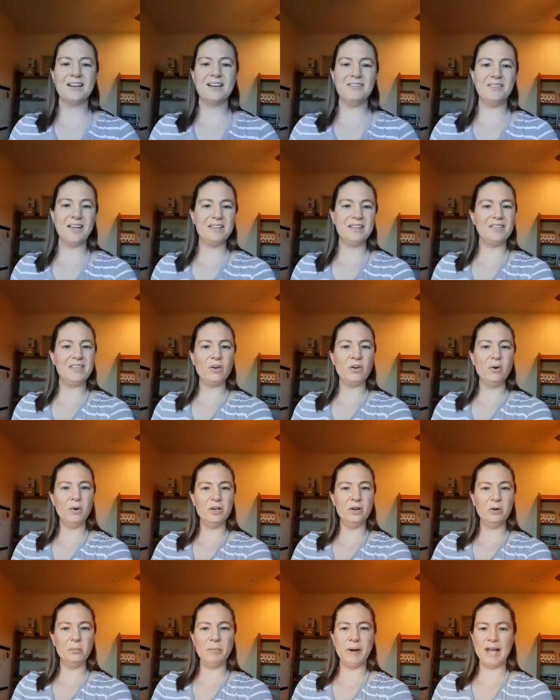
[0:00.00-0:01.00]
of like the
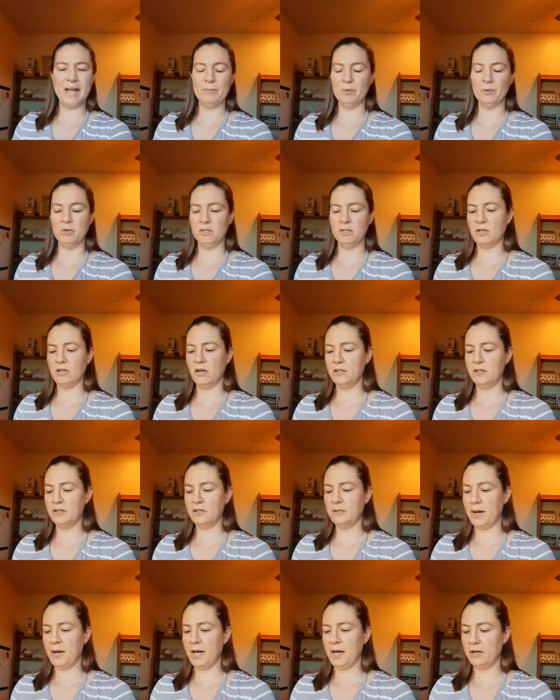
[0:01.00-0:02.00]
oil Bible. It's called the
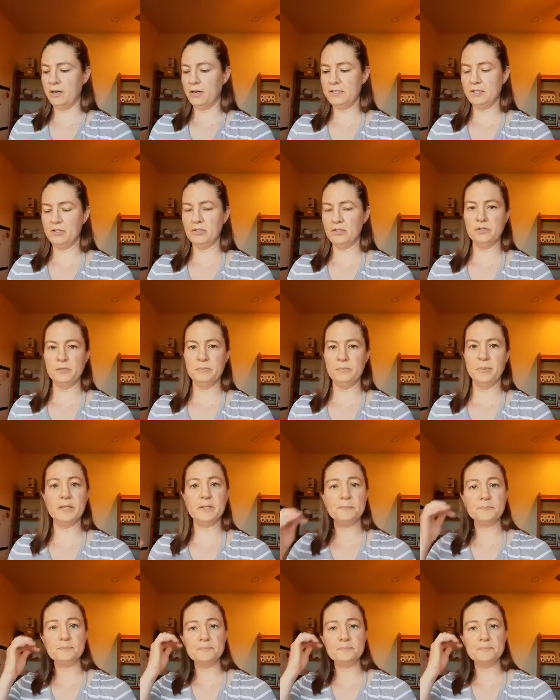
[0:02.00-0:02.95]
Modern Essentials book.